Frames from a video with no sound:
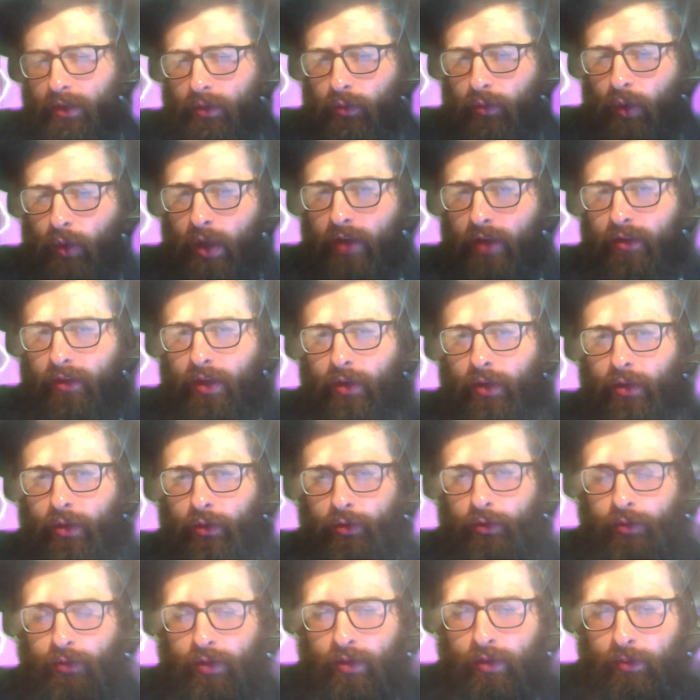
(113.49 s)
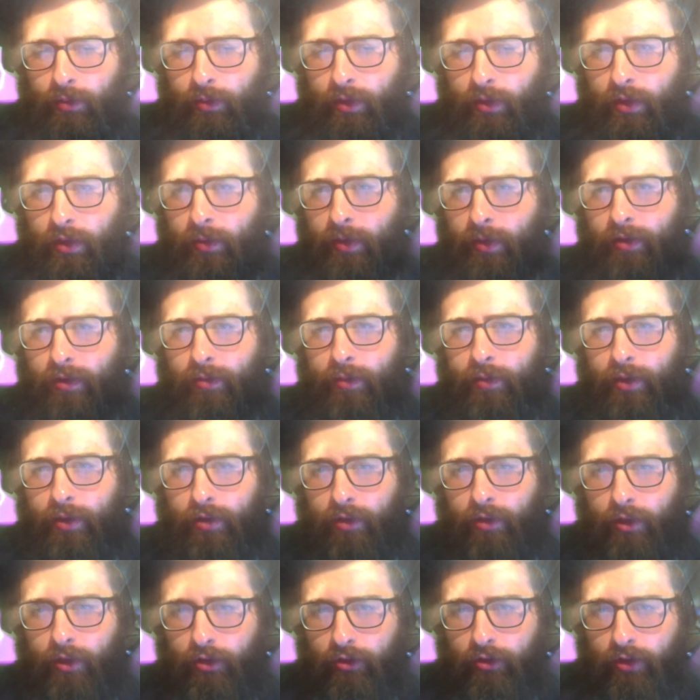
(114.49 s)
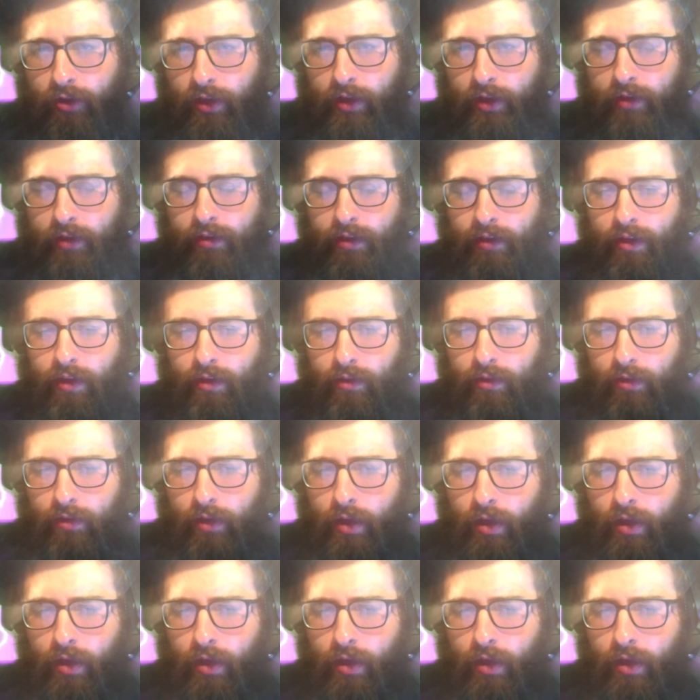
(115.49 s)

way to how he was with them in the Beis Hamikdash. Like it says